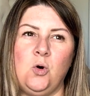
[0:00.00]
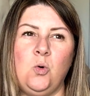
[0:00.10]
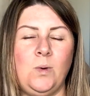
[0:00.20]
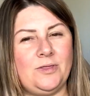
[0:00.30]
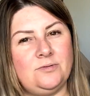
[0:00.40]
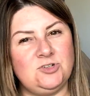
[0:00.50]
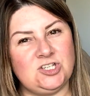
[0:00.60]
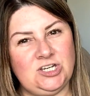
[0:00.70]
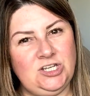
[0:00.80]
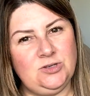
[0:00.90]
or whether I'm
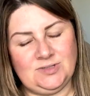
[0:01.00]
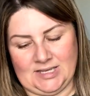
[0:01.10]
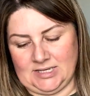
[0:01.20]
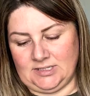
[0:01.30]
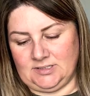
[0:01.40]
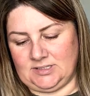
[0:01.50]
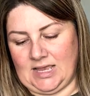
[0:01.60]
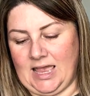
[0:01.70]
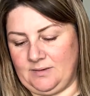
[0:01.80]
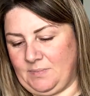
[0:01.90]
just going to use it as
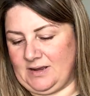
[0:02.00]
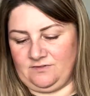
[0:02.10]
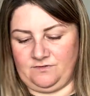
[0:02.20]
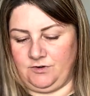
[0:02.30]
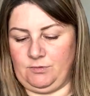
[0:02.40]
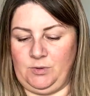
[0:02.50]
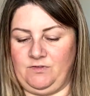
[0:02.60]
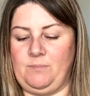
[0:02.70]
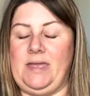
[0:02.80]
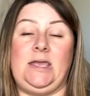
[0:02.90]
a headband for
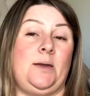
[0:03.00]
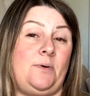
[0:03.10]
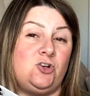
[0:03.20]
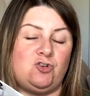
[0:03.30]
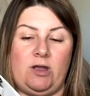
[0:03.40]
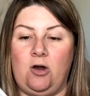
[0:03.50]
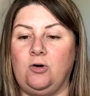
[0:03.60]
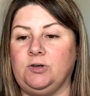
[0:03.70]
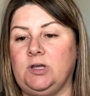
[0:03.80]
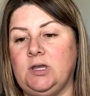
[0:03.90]
removing makeup. I'll try it
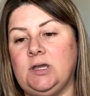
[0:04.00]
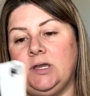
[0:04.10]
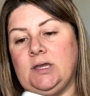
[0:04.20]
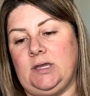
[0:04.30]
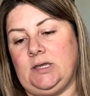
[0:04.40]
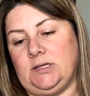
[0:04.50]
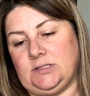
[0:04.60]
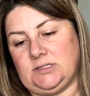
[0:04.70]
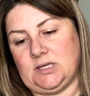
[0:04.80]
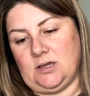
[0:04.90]
on.
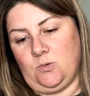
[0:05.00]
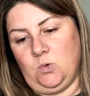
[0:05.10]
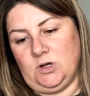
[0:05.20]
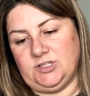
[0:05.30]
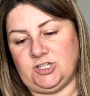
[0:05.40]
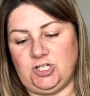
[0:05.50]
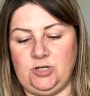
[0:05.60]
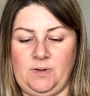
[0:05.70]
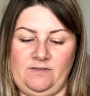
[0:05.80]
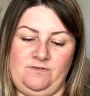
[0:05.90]
It was
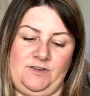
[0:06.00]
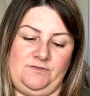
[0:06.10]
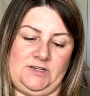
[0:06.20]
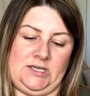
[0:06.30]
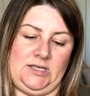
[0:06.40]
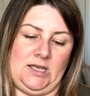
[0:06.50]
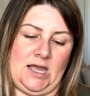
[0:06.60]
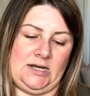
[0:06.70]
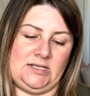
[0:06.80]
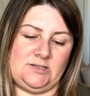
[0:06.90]
£2.50
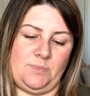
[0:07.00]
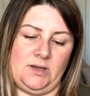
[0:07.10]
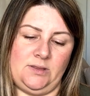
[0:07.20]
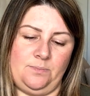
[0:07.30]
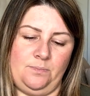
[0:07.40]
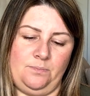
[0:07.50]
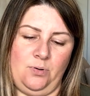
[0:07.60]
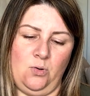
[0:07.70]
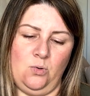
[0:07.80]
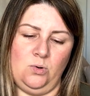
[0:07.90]
and it's by the
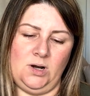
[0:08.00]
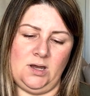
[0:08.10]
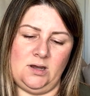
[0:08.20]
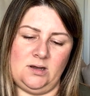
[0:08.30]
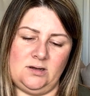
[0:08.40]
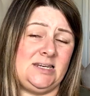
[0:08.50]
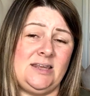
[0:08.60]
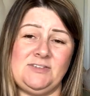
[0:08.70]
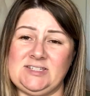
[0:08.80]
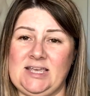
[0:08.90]
Paula,
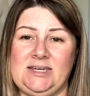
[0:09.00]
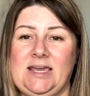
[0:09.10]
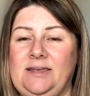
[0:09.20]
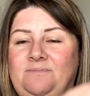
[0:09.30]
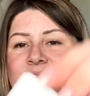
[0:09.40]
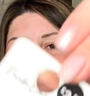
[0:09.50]
never say a name.